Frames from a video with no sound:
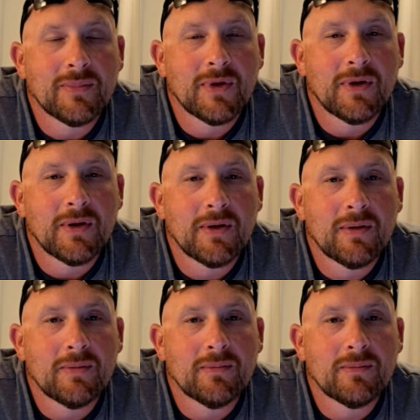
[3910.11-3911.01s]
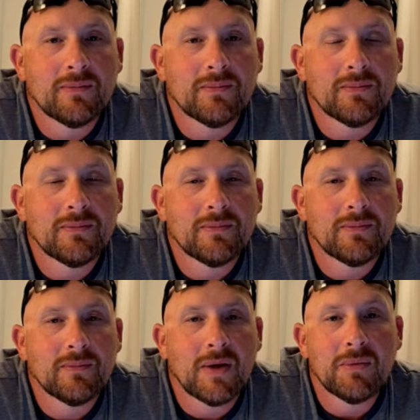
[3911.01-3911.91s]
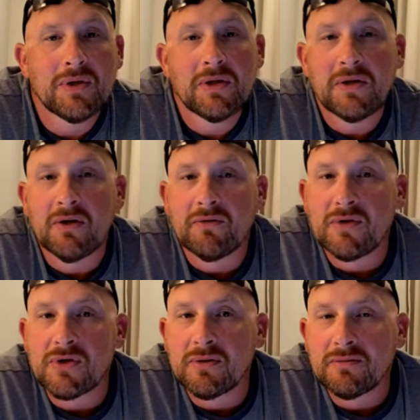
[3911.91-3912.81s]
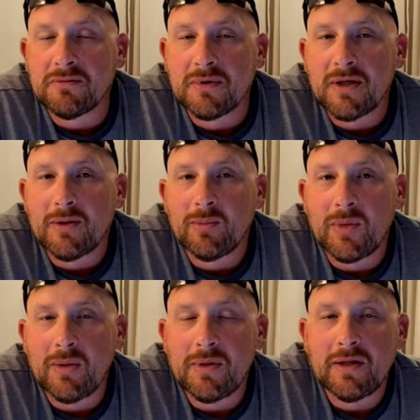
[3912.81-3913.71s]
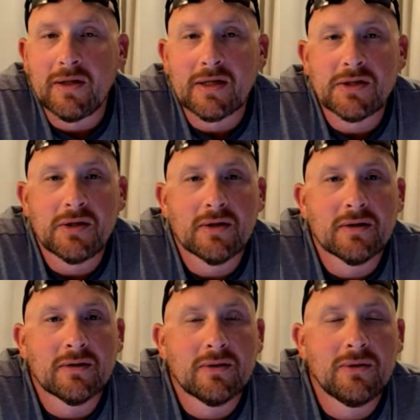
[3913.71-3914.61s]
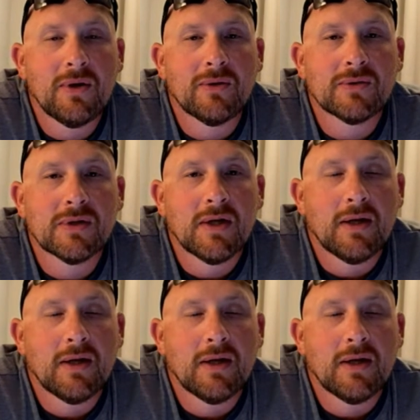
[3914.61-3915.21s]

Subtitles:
Um, Maybe in the near future, maybe in the next year. Who knows?